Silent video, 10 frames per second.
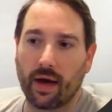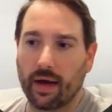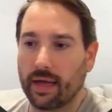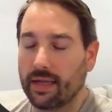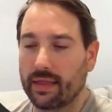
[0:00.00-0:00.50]

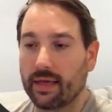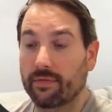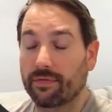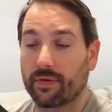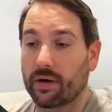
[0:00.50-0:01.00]

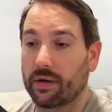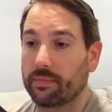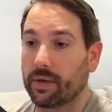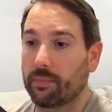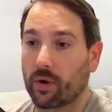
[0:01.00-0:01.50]
Anything
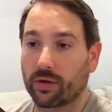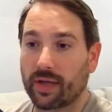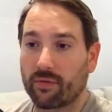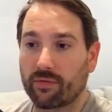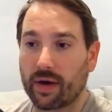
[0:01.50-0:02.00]
from
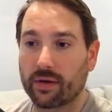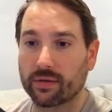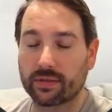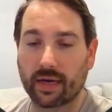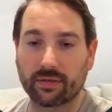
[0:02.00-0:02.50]
markdown
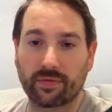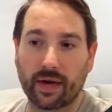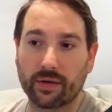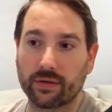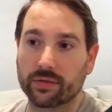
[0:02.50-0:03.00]
files, text
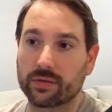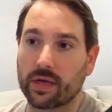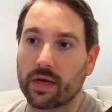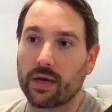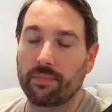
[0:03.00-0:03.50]
files,
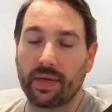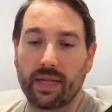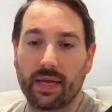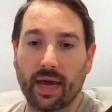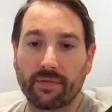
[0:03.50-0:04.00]

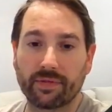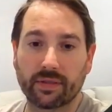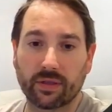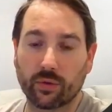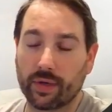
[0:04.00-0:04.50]
PDFs,
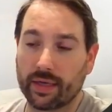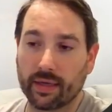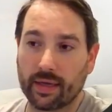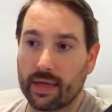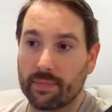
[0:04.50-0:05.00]
including
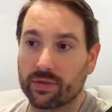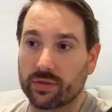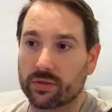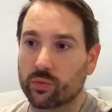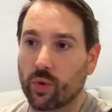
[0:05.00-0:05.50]
and
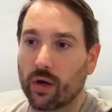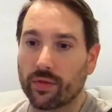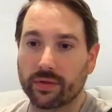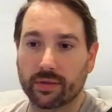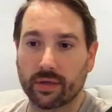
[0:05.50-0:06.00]
images as well.
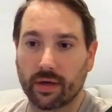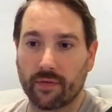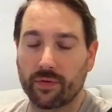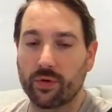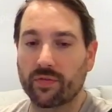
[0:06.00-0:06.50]
There's a
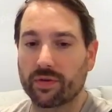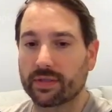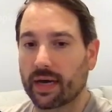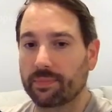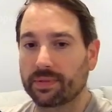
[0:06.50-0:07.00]
few different
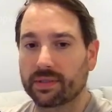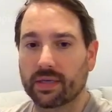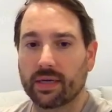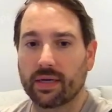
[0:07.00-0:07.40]
types.